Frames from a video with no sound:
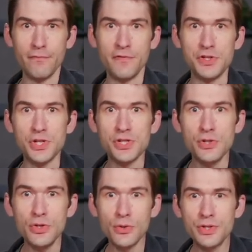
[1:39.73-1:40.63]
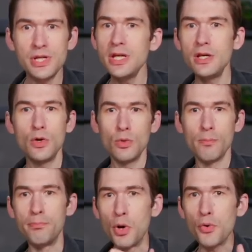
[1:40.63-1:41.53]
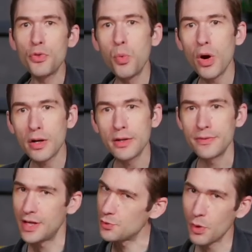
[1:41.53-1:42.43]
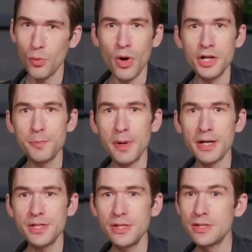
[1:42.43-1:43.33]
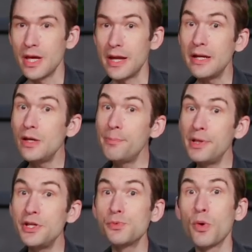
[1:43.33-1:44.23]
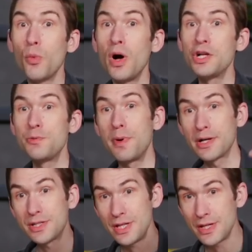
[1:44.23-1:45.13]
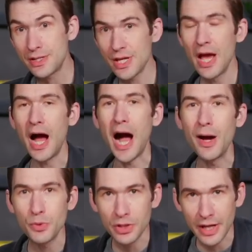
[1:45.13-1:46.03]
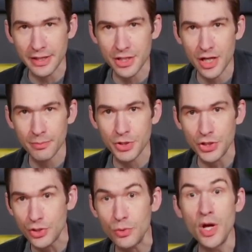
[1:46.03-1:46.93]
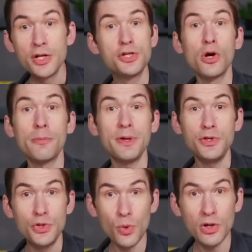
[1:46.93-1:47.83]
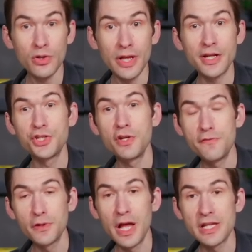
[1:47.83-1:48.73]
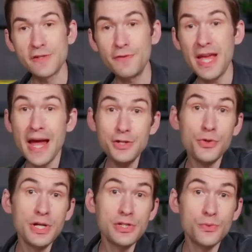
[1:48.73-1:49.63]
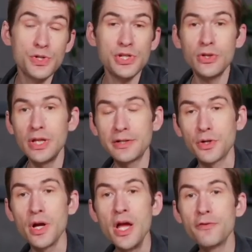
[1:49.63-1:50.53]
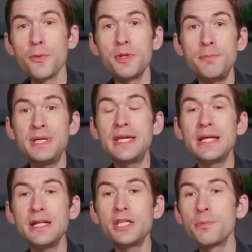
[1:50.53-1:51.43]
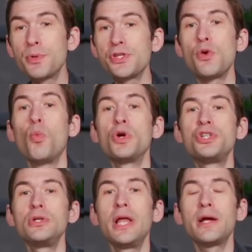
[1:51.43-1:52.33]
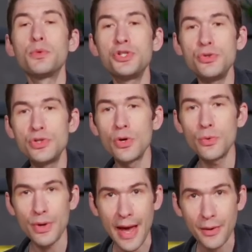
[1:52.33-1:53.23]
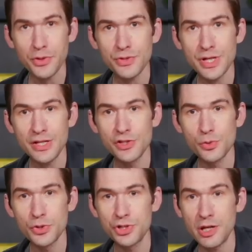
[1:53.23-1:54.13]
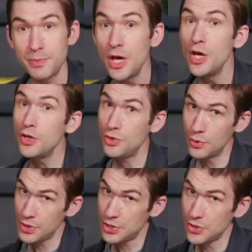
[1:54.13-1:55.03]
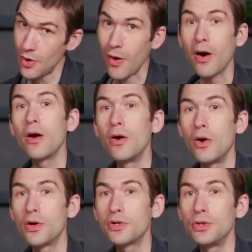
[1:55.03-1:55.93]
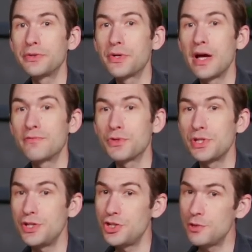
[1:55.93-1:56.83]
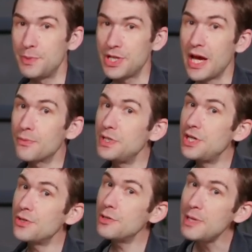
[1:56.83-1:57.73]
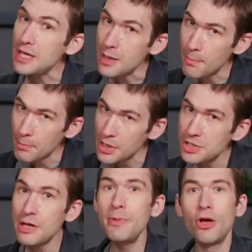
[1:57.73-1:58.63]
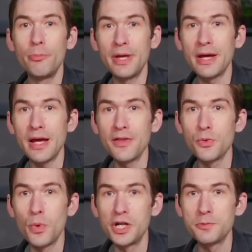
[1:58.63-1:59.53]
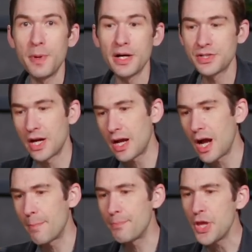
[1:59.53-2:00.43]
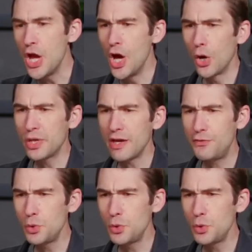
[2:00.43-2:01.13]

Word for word: visit us in New York City. Both work. That's where Watchbox is, and any place where Watchbox is, I would like to come to you to talk about your collection, philosophy, and your history as a collector. From the beginning to the present, what you like, what you don't, and how your tastes were shaped. You're the star on Collector Conversations, but you gotta reach out to me, Monday Mailbag at the watchbox dot com. Okay,